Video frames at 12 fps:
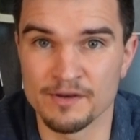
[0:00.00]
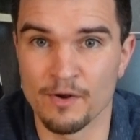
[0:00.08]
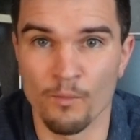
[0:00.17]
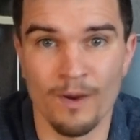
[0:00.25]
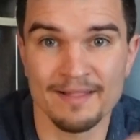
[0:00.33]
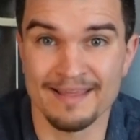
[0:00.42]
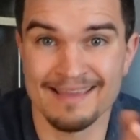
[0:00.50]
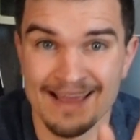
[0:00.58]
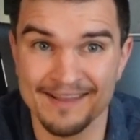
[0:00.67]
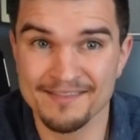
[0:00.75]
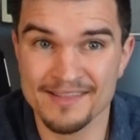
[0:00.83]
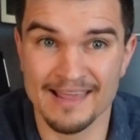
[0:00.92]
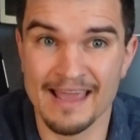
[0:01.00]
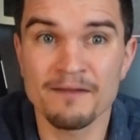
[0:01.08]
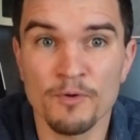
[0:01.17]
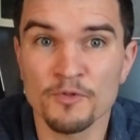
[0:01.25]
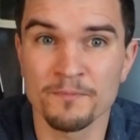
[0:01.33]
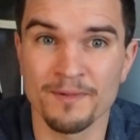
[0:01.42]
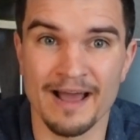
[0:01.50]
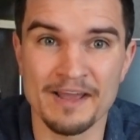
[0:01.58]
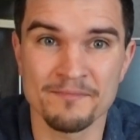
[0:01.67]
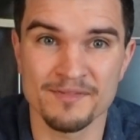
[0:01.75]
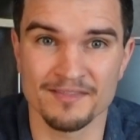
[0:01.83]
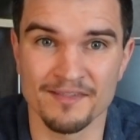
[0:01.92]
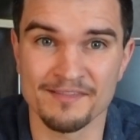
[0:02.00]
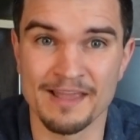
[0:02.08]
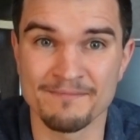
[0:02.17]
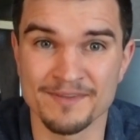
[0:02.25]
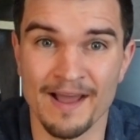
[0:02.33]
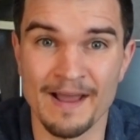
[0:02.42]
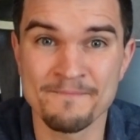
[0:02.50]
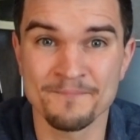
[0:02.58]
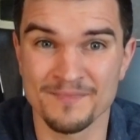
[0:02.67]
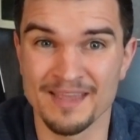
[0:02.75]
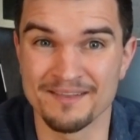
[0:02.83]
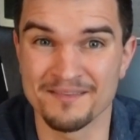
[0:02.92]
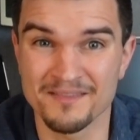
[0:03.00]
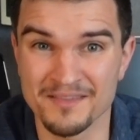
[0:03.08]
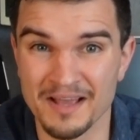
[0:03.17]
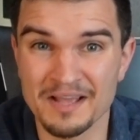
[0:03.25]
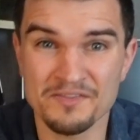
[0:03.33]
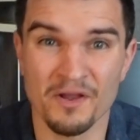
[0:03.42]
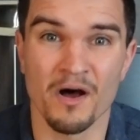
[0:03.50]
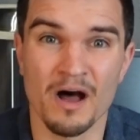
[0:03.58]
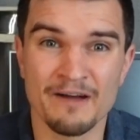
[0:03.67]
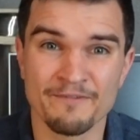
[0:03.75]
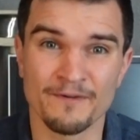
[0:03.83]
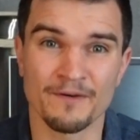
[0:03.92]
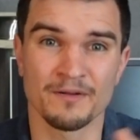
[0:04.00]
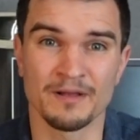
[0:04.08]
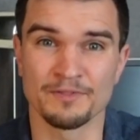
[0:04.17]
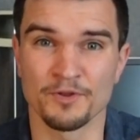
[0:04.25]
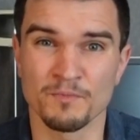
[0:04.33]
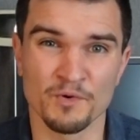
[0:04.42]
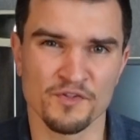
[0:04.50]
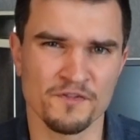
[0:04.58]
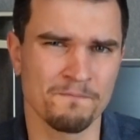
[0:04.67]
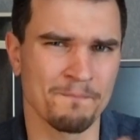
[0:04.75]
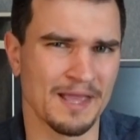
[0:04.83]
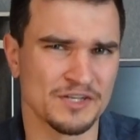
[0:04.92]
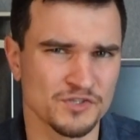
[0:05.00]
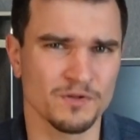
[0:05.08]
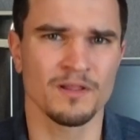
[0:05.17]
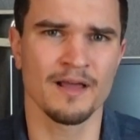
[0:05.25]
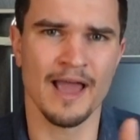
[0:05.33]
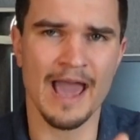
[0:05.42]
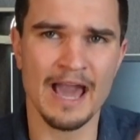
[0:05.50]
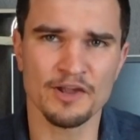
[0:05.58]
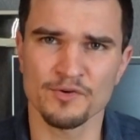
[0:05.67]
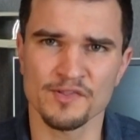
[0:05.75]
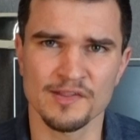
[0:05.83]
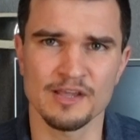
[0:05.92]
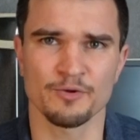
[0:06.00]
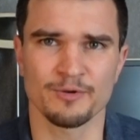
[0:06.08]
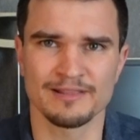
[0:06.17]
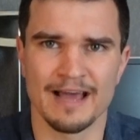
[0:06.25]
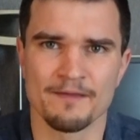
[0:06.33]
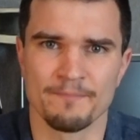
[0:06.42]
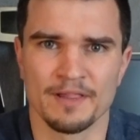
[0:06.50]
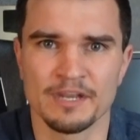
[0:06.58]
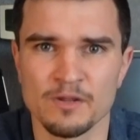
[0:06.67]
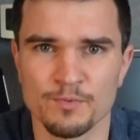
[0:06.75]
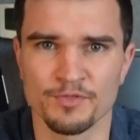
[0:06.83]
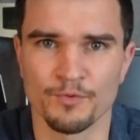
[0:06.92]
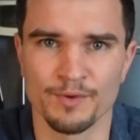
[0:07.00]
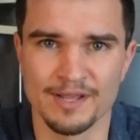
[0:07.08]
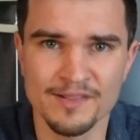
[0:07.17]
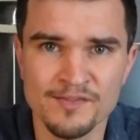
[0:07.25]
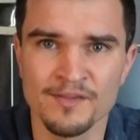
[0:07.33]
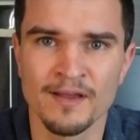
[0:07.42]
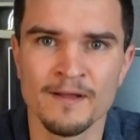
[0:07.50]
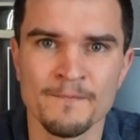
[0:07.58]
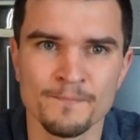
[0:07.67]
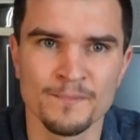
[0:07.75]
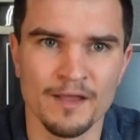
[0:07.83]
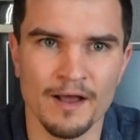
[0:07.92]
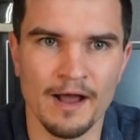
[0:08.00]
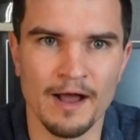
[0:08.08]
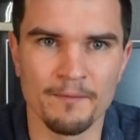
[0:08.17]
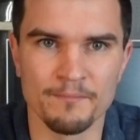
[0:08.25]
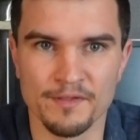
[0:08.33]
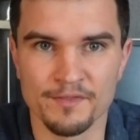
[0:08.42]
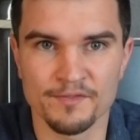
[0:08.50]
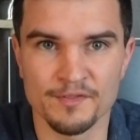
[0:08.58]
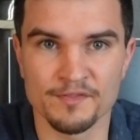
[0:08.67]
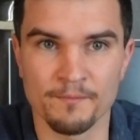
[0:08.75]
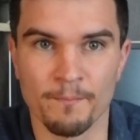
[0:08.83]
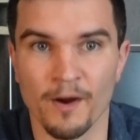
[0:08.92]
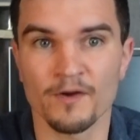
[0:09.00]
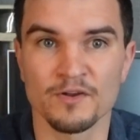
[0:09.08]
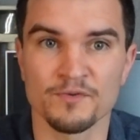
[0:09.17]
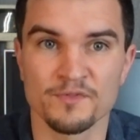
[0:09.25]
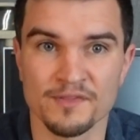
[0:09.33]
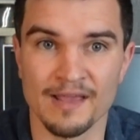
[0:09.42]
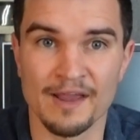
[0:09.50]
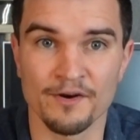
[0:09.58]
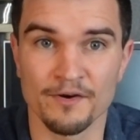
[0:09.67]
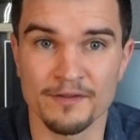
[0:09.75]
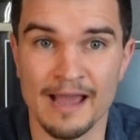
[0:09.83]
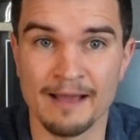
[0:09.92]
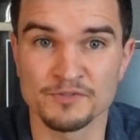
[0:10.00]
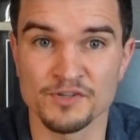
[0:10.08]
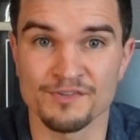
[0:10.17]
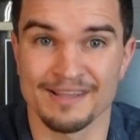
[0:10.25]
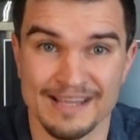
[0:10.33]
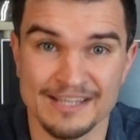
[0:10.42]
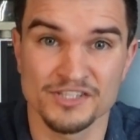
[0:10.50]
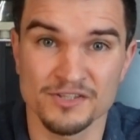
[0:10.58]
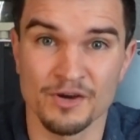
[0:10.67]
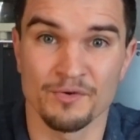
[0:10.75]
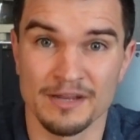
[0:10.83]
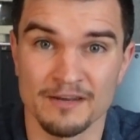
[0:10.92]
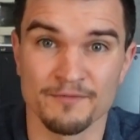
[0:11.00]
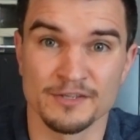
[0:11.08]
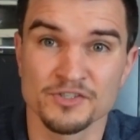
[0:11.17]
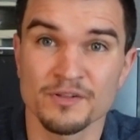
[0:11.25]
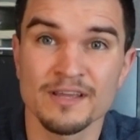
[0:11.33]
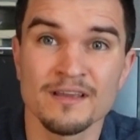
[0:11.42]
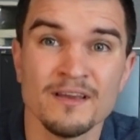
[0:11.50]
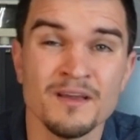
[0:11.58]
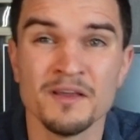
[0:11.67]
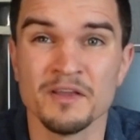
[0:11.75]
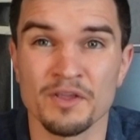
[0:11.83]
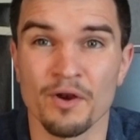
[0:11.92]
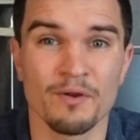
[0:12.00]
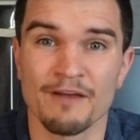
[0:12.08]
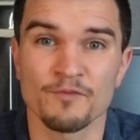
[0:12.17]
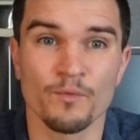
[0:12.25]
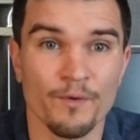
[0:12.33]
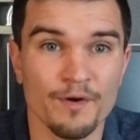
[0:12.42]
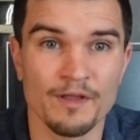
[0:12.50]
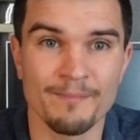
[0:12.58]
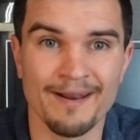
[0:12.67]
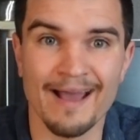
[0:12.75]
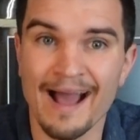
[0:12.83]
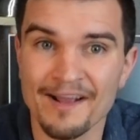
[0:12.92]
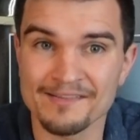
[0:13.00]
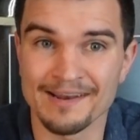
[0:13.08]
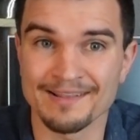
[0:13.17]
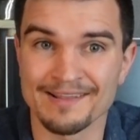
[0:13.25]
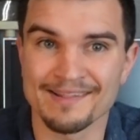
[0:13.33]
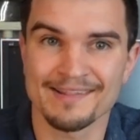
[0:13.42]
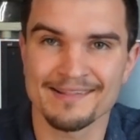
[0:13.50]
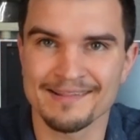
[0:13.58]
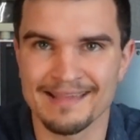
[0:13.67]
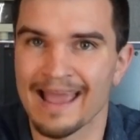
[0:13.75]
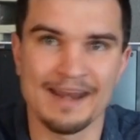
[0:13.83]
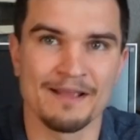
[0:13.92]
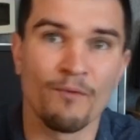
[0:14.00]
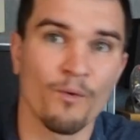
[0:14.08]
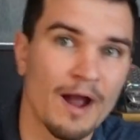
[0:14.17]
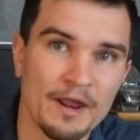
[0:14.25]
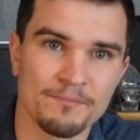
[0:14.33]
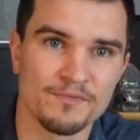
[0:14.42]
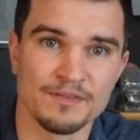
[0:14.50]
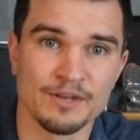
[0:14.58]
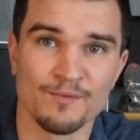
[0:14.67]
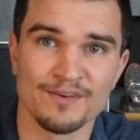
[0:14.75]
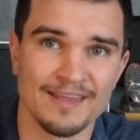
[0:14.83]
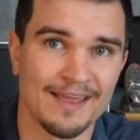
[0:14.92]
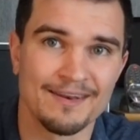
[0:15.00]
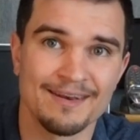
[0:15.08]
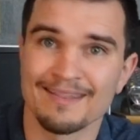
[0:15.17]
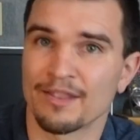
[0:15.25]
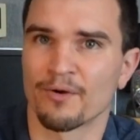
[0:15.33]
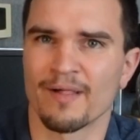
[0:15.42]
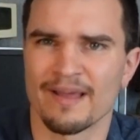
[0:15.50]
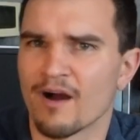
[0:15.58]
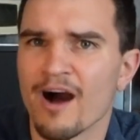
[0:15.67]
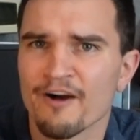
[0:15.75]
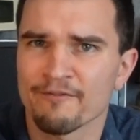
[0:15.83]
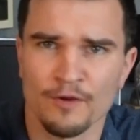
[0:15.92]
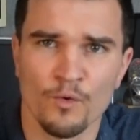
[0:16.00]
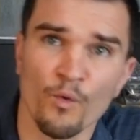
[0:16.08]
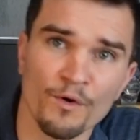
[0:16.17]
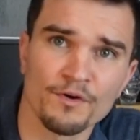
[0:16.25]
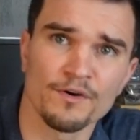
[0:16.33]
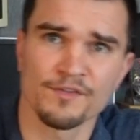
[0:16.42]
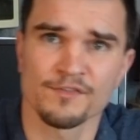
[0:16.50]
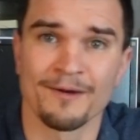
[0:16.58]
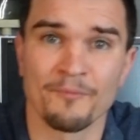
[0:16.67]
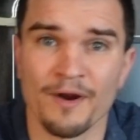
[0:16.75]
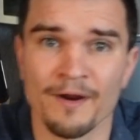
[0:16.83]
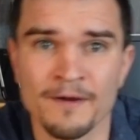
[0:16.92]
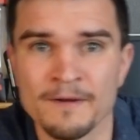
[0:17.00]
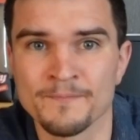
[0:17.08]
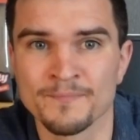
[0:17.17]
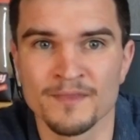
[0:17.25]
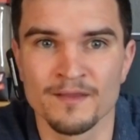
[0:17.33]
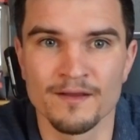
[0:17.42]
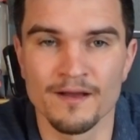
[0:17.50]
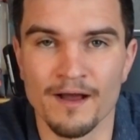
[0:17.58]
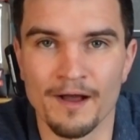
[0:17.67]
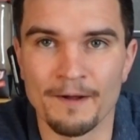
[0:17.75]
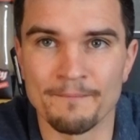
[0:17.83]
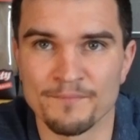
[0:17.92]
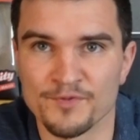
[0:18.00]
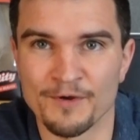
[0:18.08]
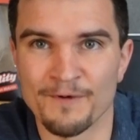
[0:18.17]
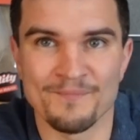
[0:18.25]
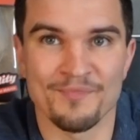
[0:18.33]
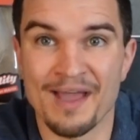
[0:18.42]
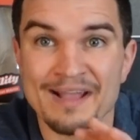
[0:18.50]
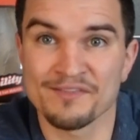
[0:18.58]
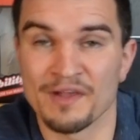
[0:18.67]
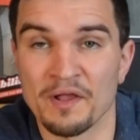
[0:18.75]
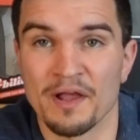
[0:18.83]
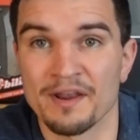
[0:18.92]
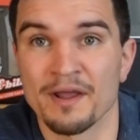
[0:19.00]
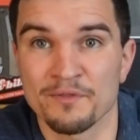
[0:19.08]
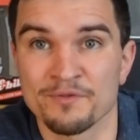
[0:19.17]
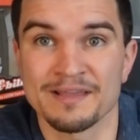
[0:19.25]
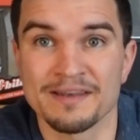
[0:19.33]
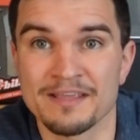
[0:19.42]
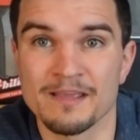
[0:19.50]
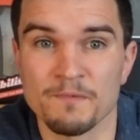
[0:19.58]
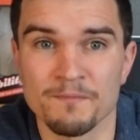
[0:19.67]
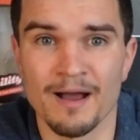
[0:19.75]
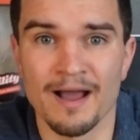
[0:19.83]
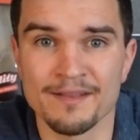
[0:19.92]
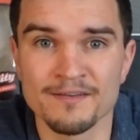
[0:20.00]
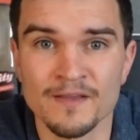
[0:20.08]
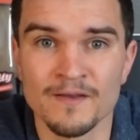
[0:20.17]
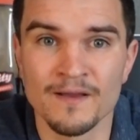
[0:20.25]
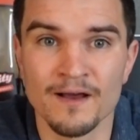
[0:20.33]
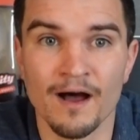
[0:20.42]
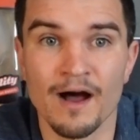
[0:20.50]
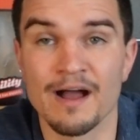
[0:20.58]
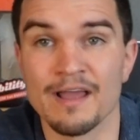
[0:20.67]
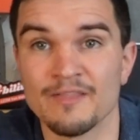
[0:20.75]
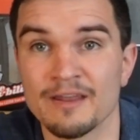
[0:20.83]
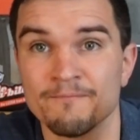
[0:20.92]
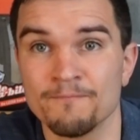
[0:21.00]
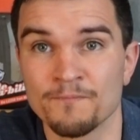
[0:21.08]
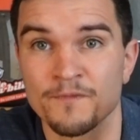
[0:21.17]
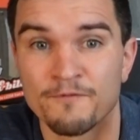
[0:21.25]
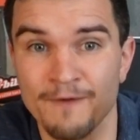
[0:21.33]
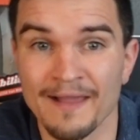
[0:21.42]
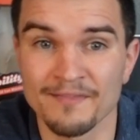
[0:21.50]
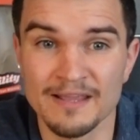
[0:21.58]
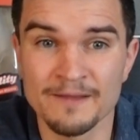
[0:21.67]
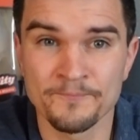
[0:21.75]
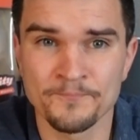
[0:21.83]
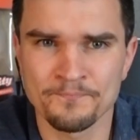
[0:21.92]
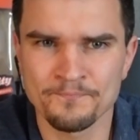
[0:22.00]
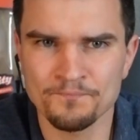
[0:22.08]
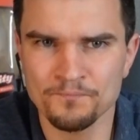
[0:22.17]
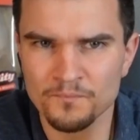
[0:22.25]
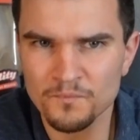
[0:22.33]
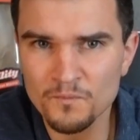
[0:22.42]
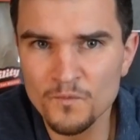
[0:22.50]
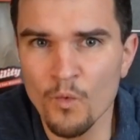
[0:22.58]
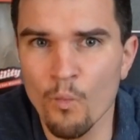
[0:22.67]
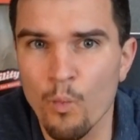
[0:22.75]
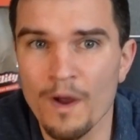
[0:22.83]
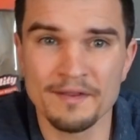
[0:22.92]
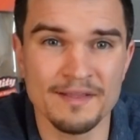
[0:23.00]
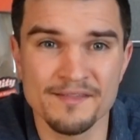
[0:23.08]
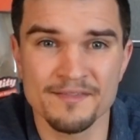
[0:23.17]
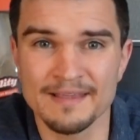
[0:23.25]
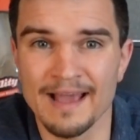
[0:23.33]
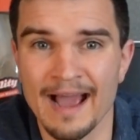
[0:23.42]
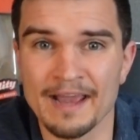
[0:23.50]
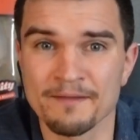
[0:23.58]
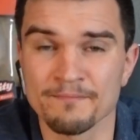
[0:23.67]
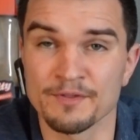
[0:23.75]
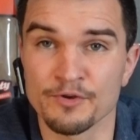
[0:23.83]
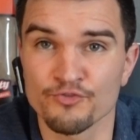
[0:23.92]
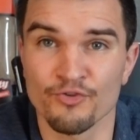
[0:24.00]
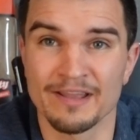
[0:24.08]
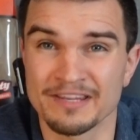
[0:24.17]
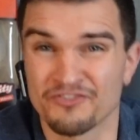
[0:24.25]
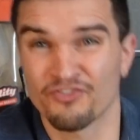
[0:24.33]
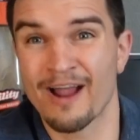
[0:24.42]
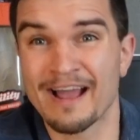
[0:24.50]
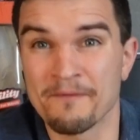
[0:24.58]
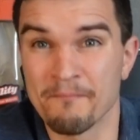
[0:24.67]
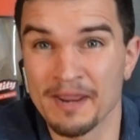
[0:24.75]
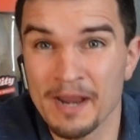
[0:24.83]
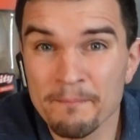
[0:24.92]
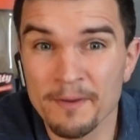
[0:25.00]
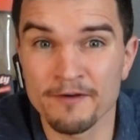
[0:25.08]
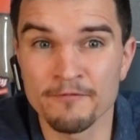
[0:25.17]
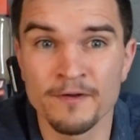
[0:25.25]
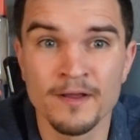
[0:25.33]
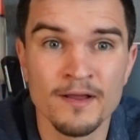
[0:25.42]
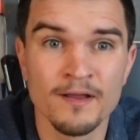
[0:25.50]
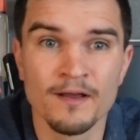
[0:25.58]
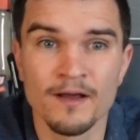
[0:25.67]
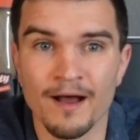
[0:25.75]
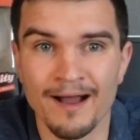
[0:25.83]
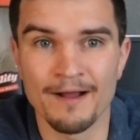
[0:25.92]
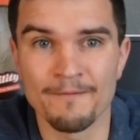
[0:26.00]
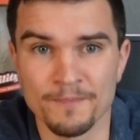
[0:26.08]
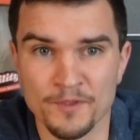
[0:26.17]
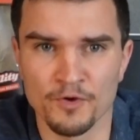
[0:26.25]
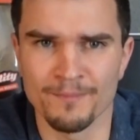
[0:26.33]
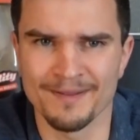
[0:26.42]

you know, while it can't scan multiple items at the same time, it does offer a little more spatial accuracy and reliability with the reads. Um, and since a barcode scanner captures each code individually, you don't have to worry about accidentally scanning more items than you intended that are like off in a corner or somewhere. Um, so that's another thing to keep in mind. Uh, and then finally, what is the item that you're trying to track made up of? Um, you know,